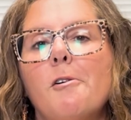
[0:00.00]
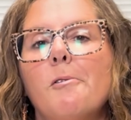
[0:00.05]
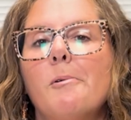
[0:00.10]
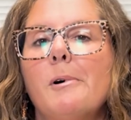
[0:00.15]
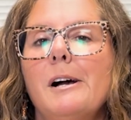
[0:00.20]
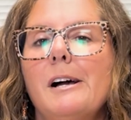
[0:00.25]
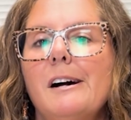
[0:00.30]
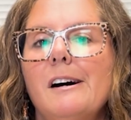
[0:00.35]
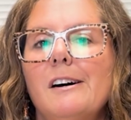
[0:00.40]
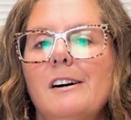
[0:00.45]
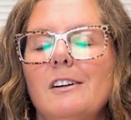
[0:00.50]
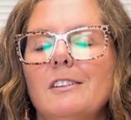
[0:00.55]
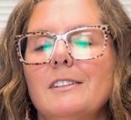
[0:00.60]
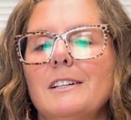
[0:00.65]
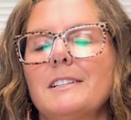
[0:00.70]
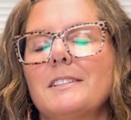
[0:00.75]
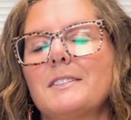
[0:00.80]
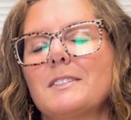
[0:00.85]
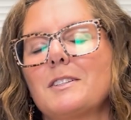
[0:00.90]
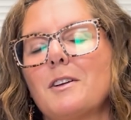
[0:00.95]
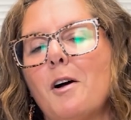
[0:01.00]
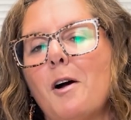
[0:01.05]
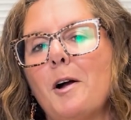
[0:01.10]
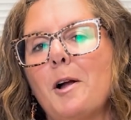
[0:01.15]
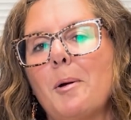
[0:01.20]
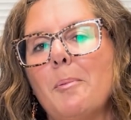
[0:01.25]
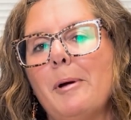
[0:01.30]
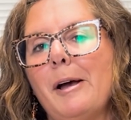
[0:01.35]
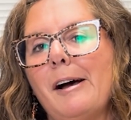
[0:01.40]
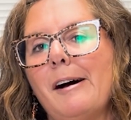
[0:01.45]
Well, let's
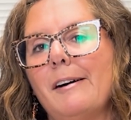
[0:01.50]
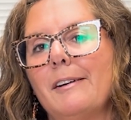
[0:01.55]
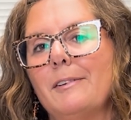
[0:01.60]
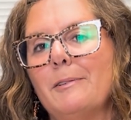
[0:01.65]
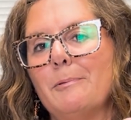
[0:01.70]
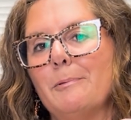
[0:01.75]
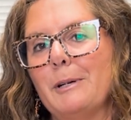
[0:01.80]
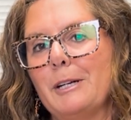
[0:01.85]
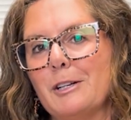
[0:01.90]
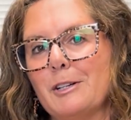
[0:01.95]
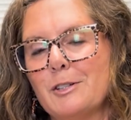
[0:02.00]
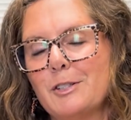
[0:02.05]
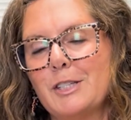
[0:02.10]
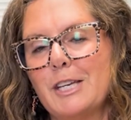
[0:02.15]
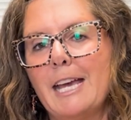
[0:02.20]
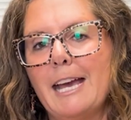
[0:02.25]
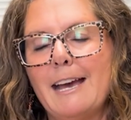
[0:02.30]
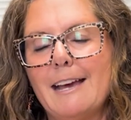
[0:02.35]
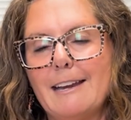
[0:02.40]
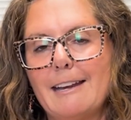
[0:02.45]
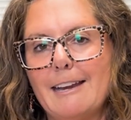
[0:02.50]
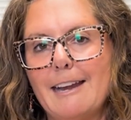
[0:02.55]
talk about where's he at